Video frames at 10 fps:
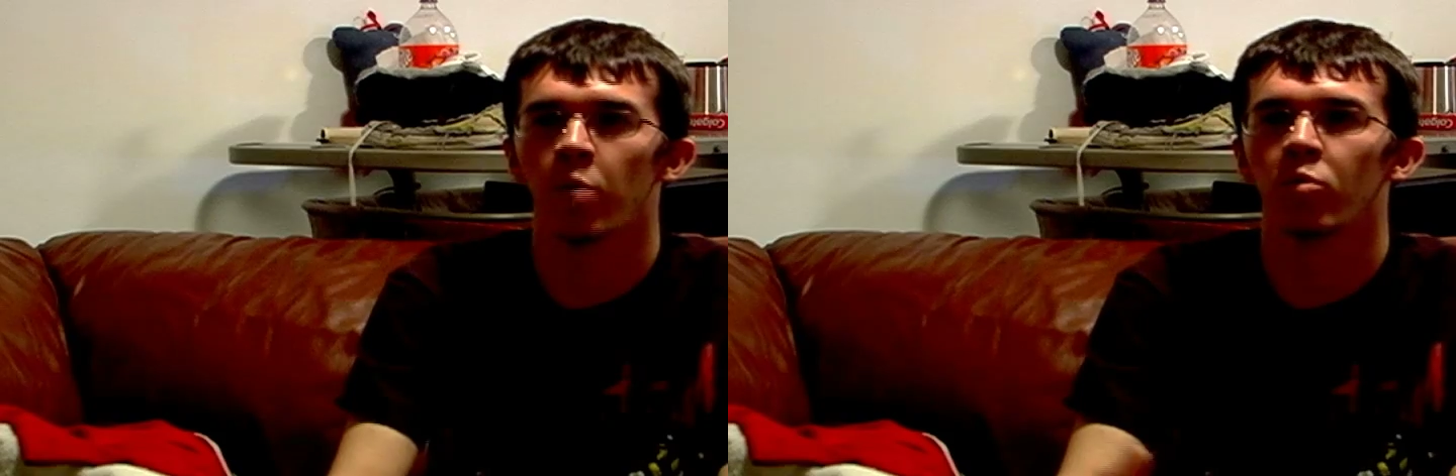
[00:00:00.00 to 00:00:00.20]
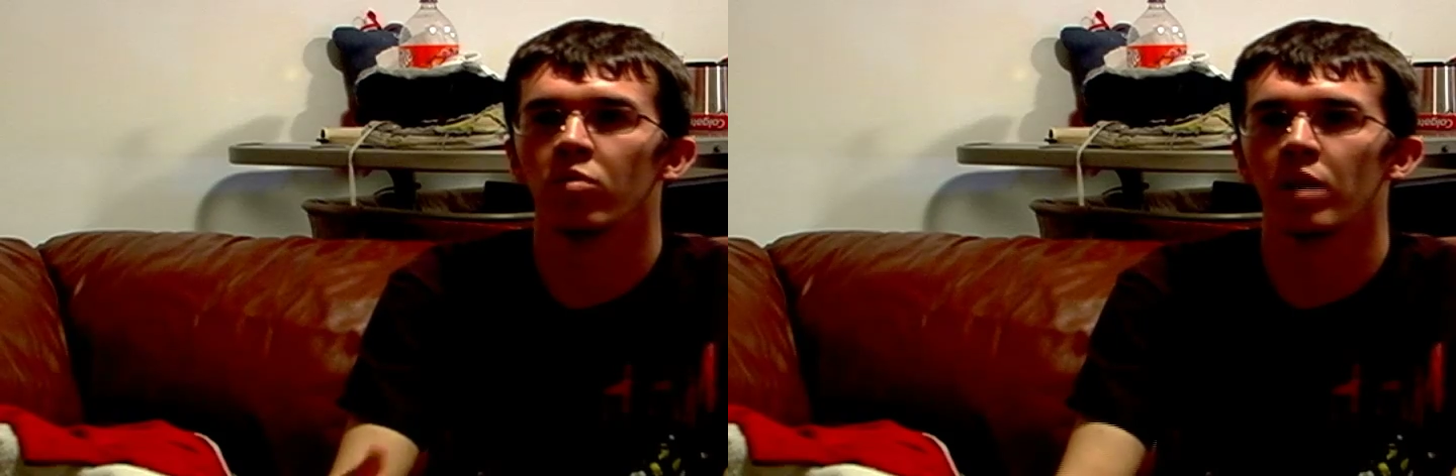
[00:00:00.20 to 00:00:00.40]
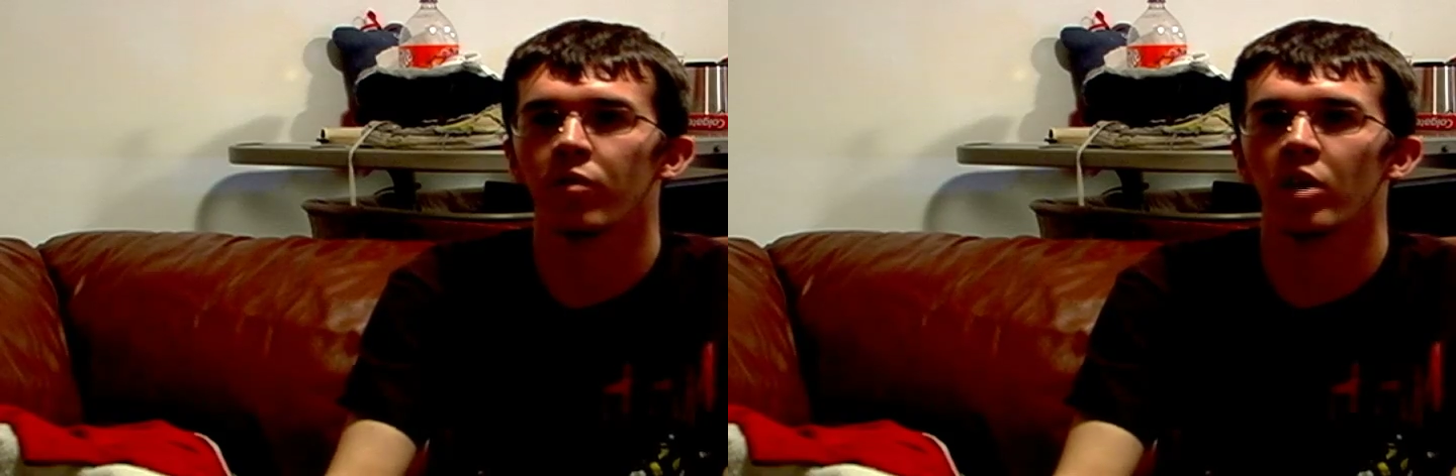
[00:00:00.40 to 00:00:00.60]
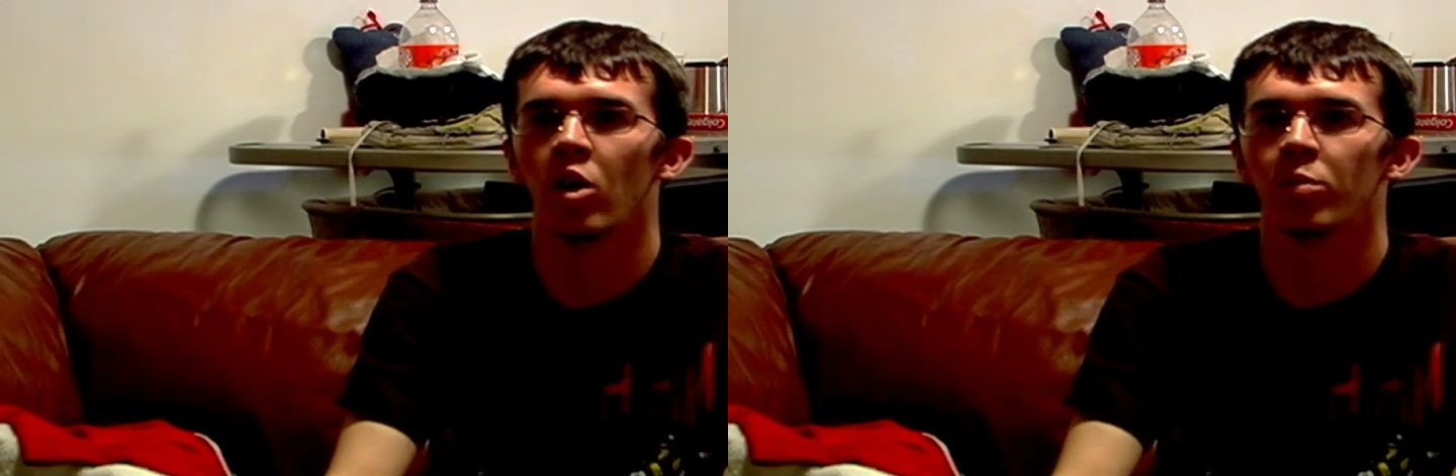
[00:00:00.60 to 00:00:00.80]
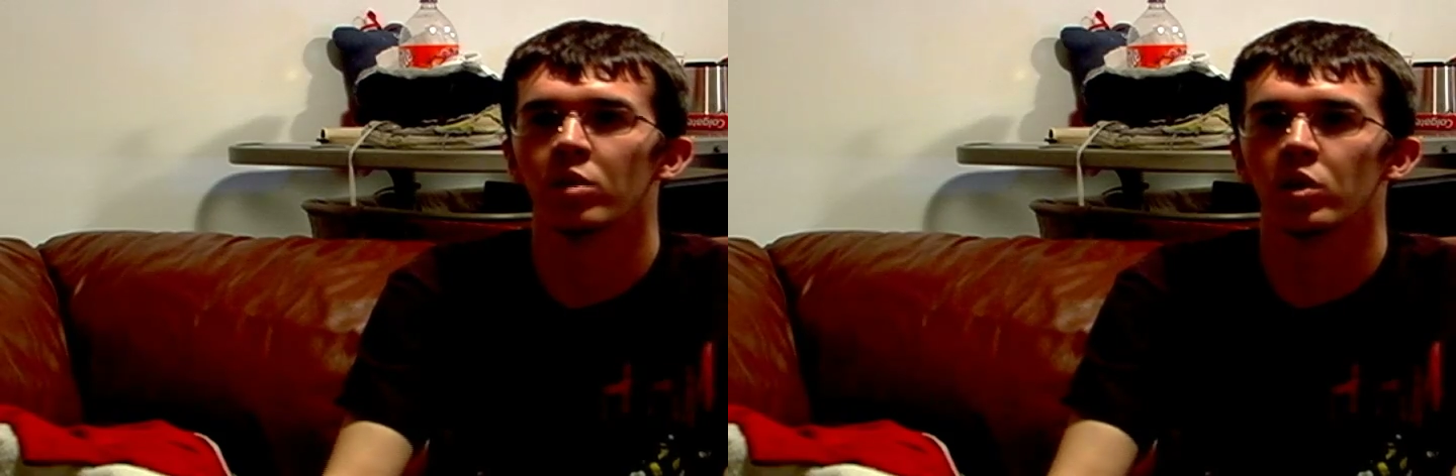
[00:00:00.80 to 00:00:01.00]
would definitely
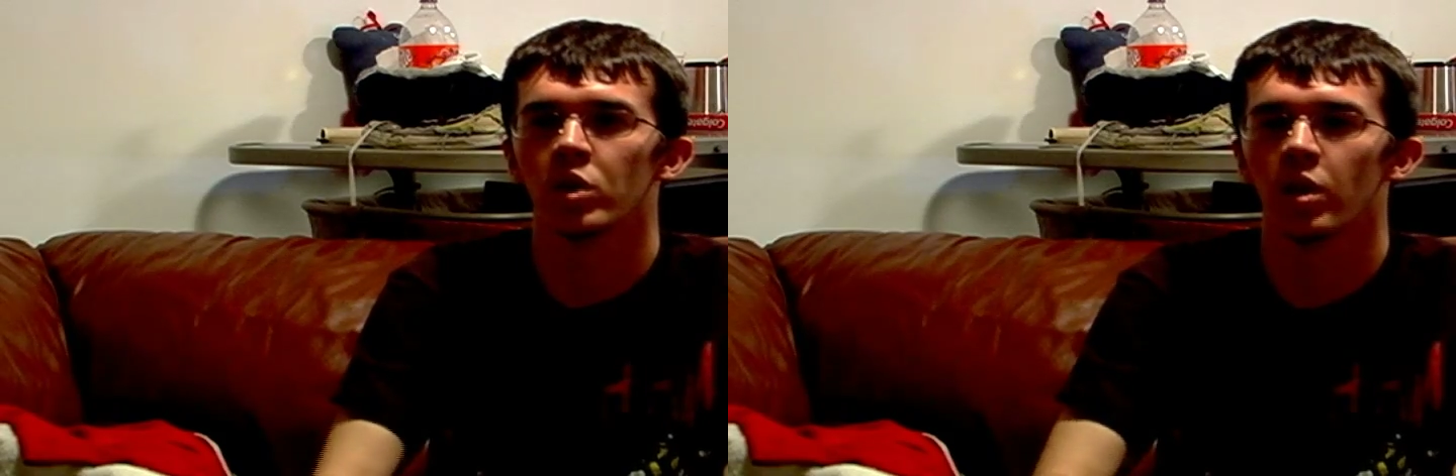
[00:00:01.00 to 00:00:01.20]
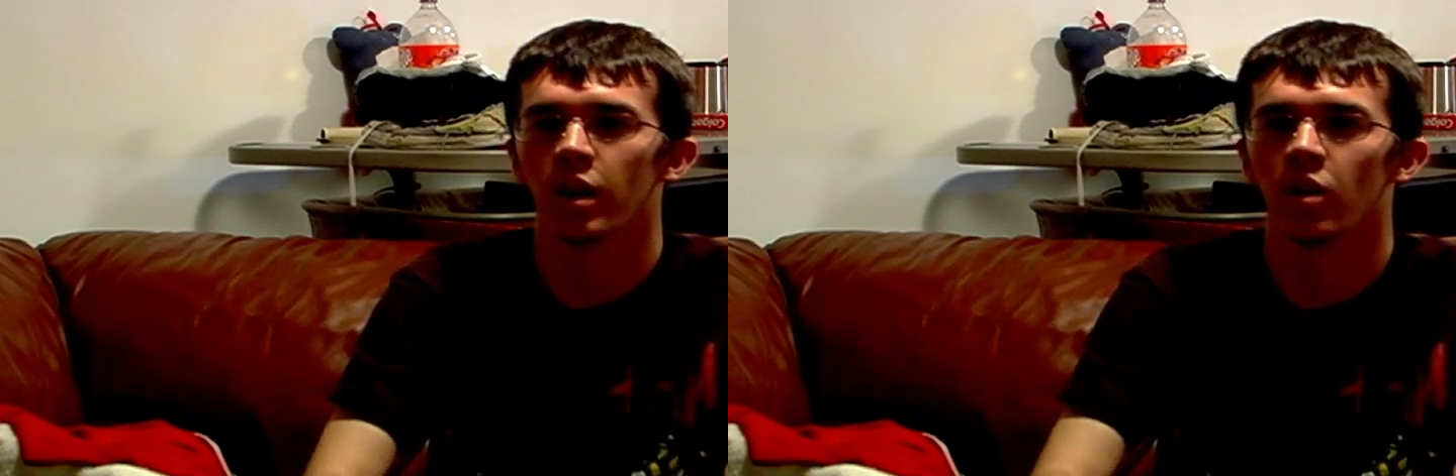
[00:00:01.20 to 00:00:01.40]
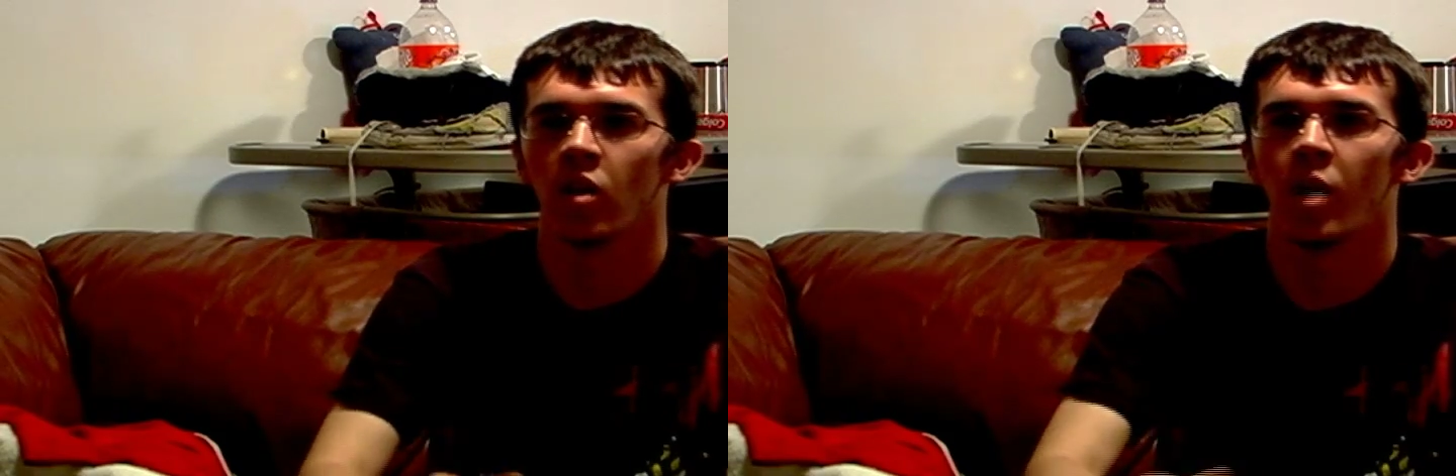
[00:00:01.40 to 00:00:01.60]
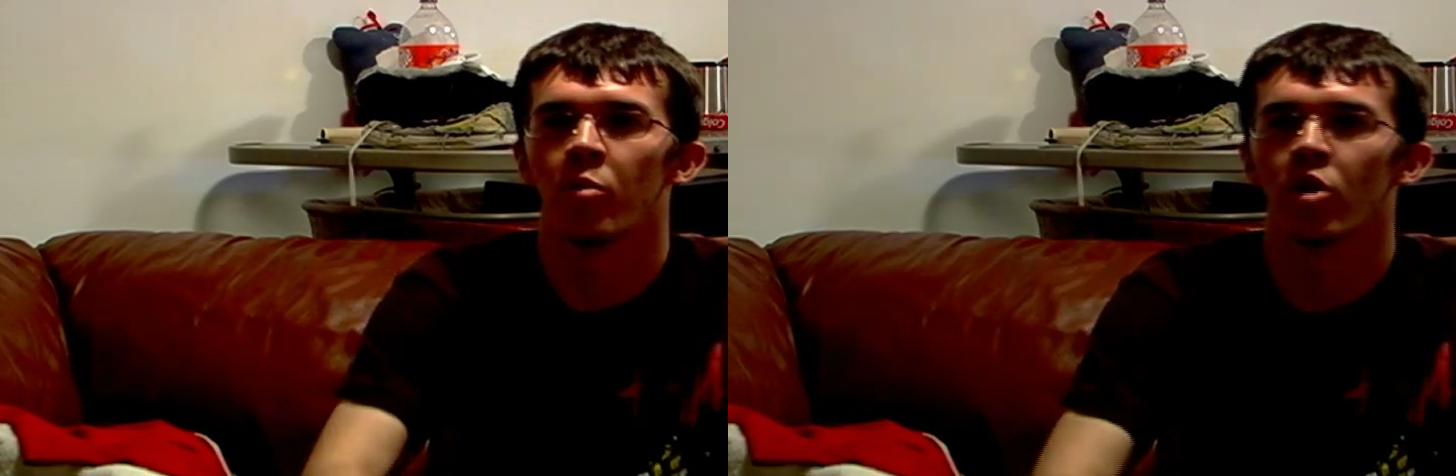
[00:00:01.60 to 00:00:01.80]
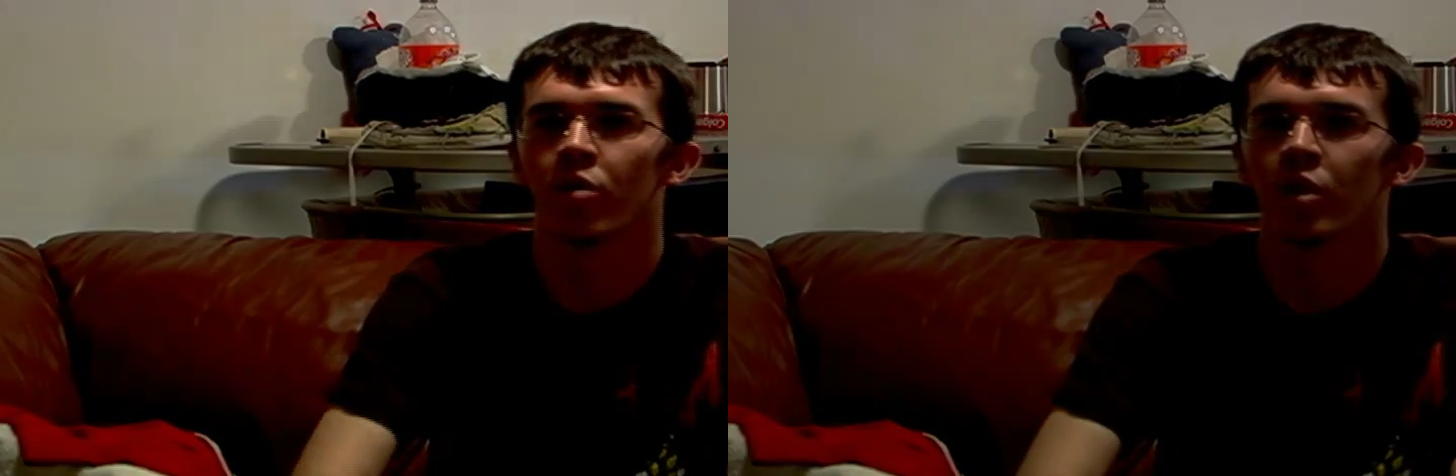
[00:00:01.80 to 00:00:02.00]
hope to see like a lot more
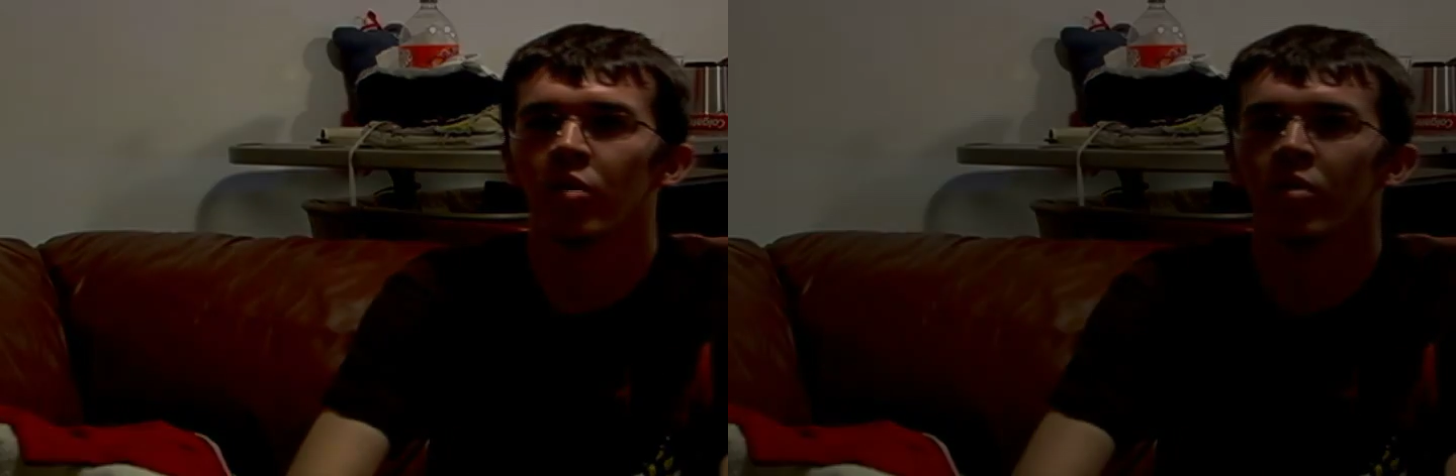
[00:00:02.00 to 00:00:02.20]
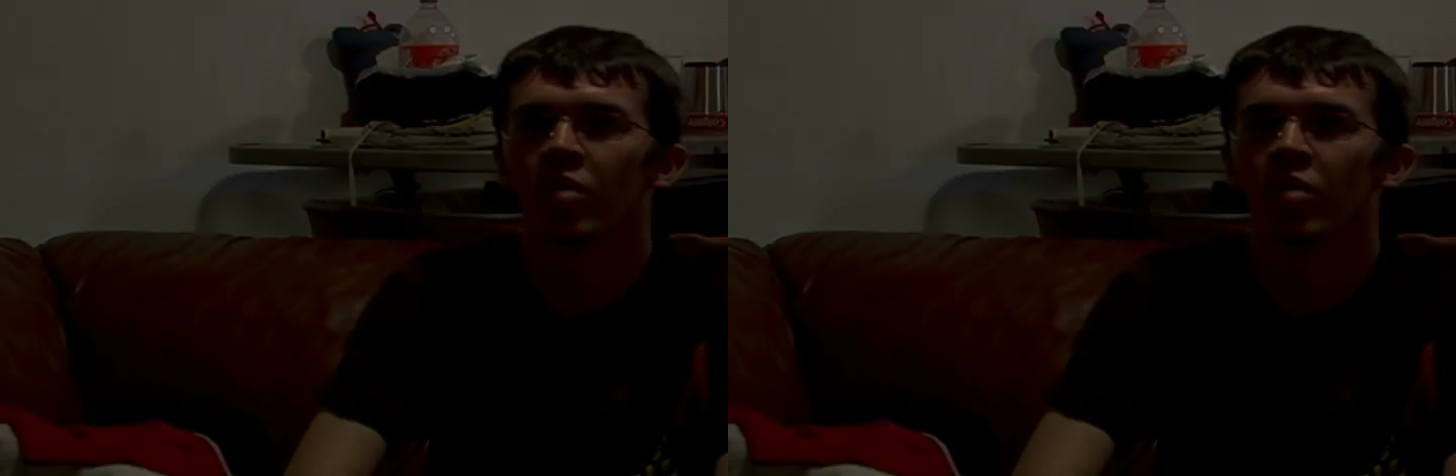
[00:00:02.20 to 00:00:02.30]
of it.